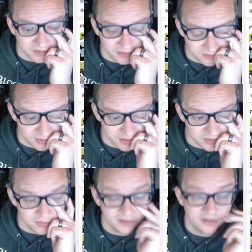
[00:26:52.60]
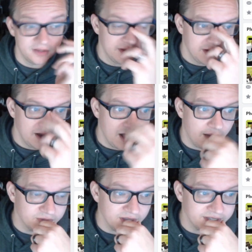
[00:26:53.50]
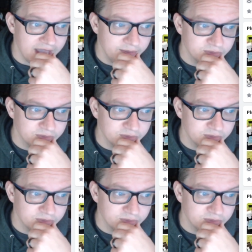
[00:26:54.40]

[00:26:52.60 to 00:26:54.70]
It's pretty cool. So that's M's